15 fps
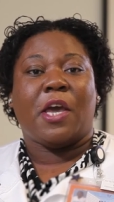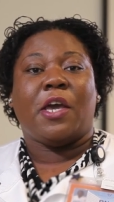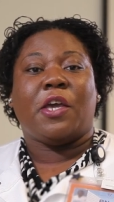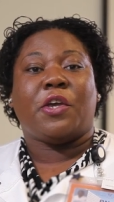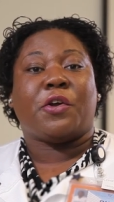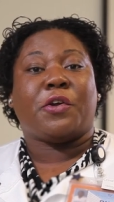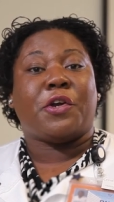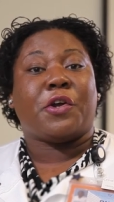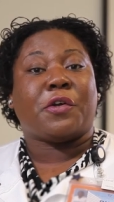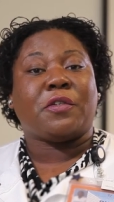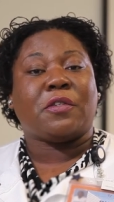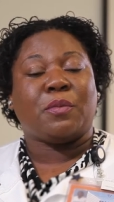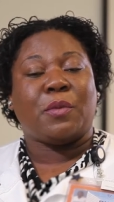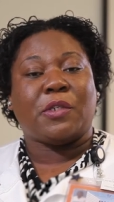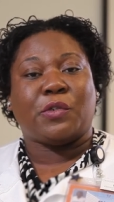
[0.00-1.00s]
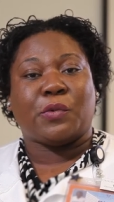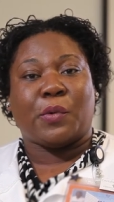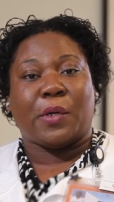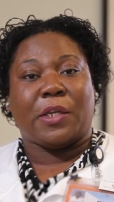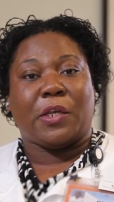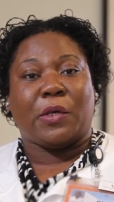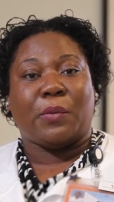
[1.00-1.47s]
Your nurse will
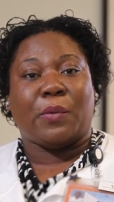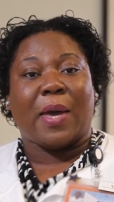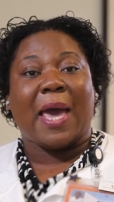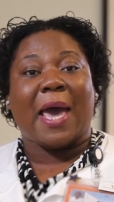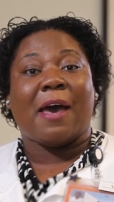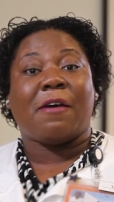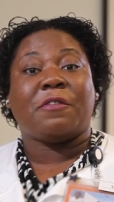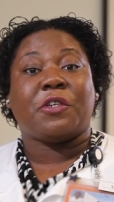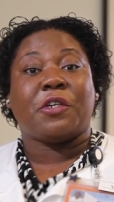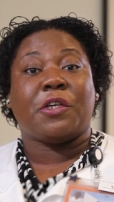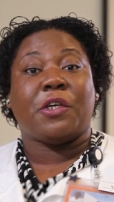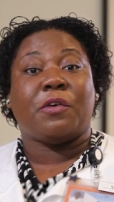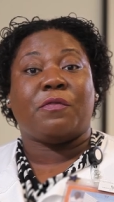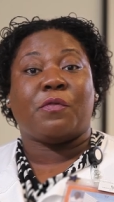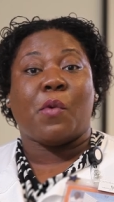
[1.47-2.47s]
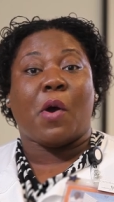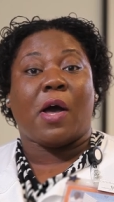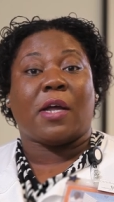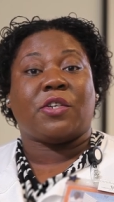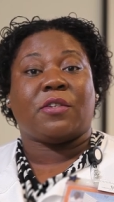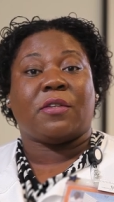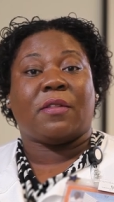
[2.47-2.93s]
join you after you've
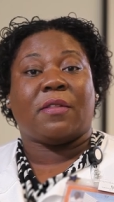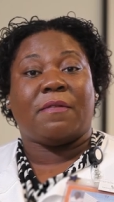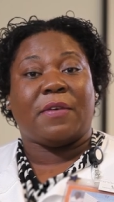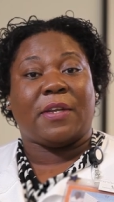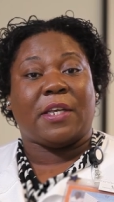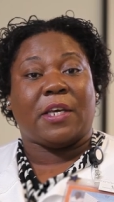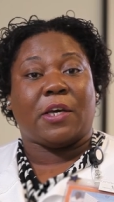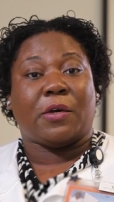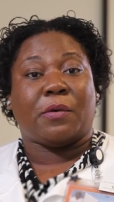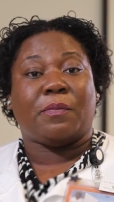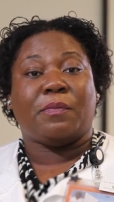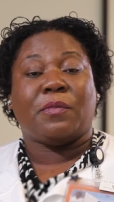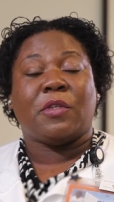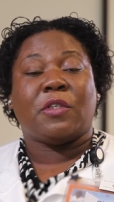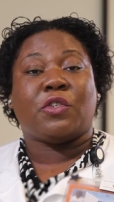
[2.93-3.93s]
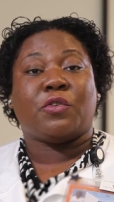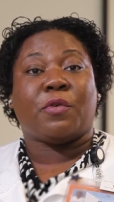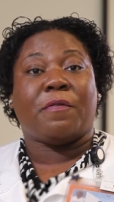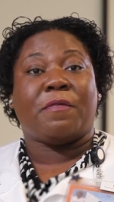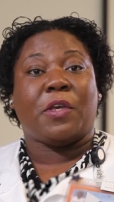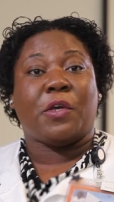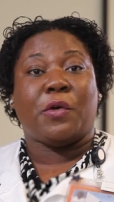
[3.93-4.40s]
watched the video to
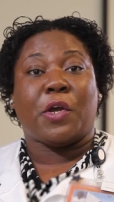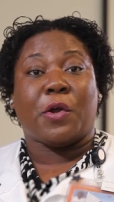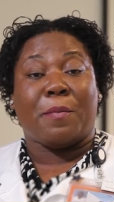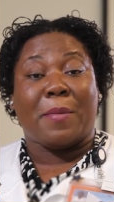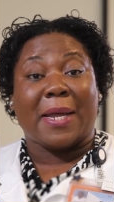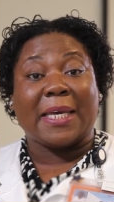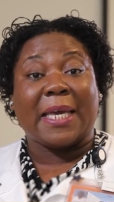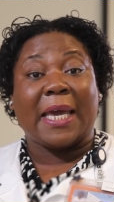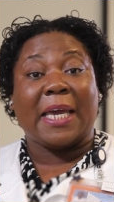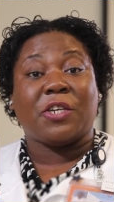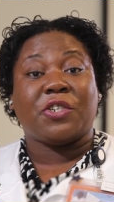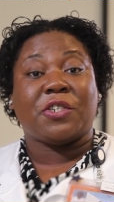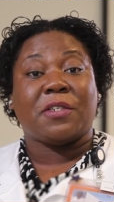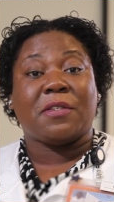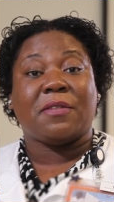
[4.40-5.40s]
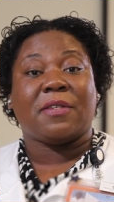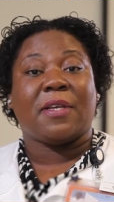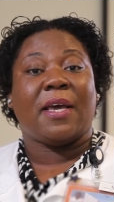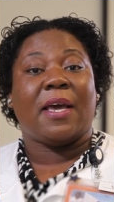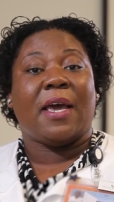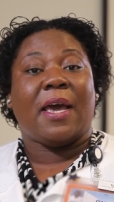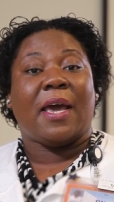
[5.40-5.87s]
review your medications
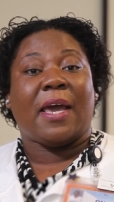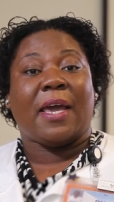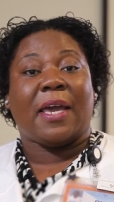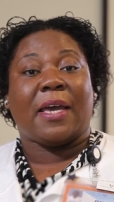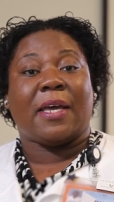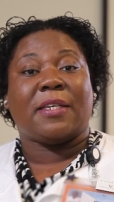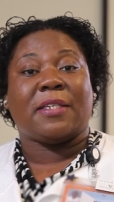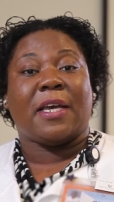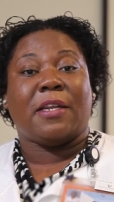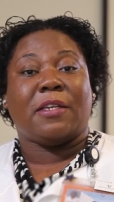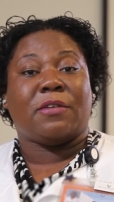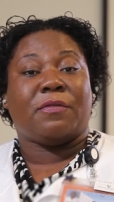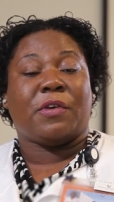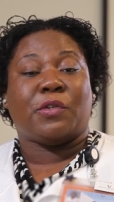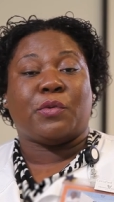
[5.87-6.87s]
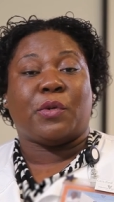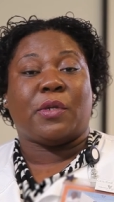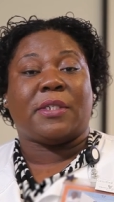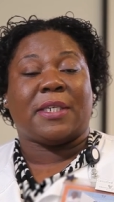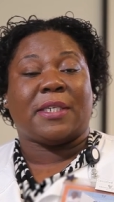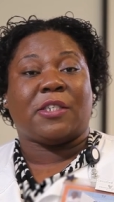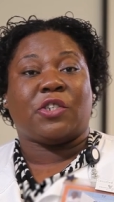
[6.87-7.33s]
and individual
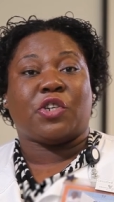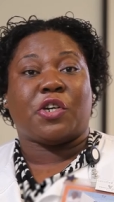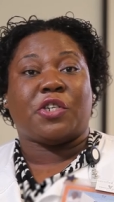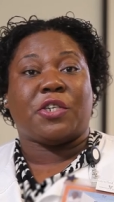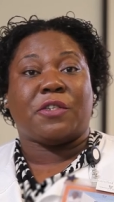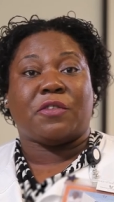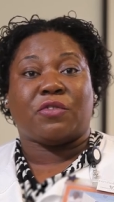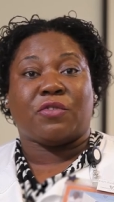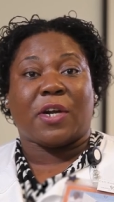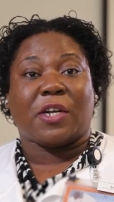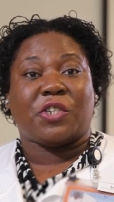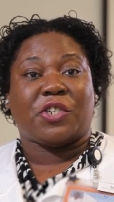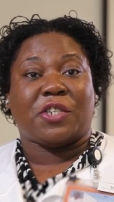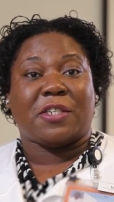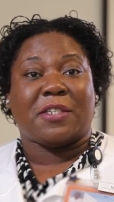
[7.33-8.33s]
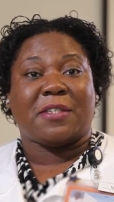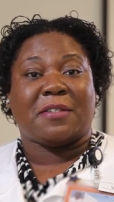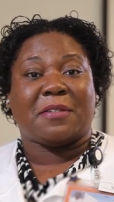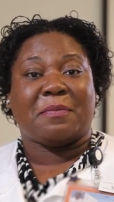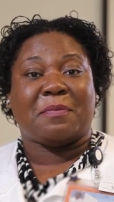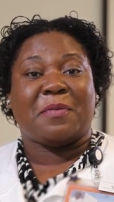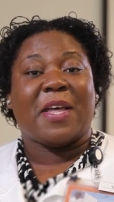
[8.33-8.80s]
discharge
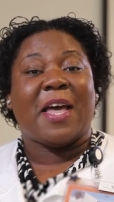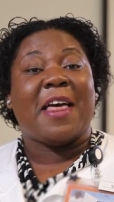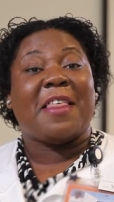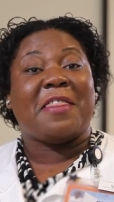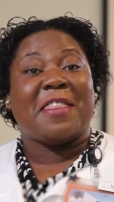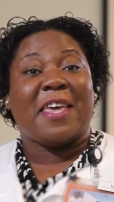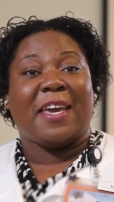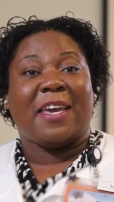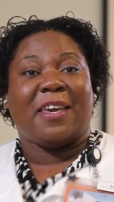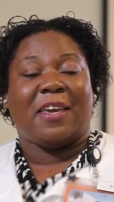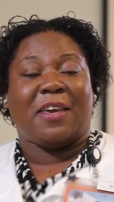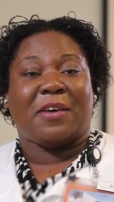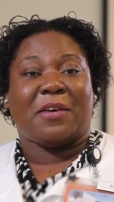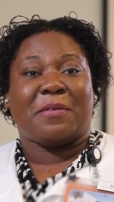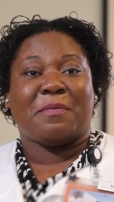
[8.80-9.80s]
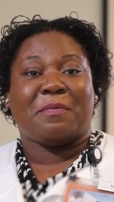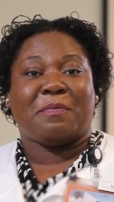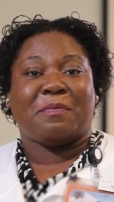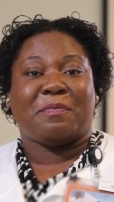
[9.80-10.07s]
instructions. Thank you.